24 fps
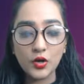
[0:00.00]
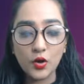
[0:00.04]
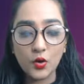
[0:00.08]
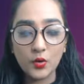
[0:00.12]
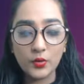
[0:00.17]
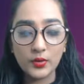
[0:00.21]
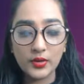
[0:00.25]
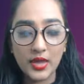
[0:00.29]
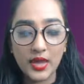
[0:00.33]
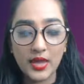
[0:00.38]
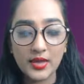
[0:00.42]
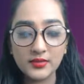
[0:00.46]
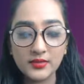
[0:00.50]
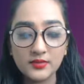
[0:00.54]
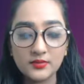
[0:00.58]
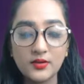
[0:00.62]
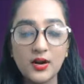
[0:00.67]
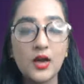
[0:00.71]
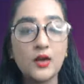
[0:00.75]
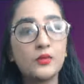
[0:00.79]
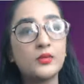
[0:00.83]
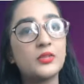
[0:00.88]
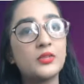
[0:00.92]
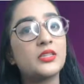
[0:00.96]
no? Yes,
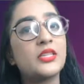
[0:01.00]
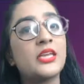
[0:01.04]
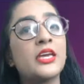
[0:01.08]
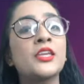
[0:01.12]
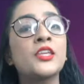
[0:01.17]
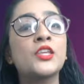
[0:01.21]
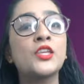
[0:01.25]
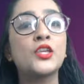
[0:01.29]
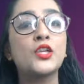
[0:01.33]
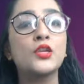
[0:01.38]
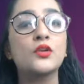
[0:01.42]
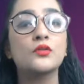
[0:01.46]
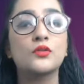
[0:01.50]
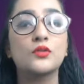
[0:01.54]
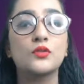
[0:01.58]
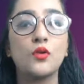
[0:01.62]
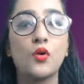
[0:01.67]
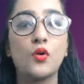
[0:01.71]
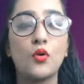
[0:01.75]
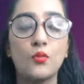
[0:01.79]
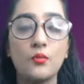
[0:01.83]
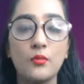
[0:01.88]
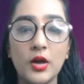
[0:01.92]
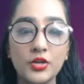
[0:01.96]
Rahul. Thank you
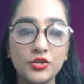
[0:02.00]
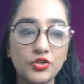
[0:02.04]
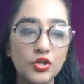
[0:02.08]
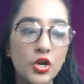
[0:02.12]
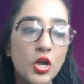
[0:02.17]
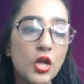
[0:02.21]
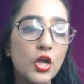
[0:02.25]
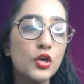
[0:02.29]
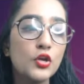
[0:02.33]
so much.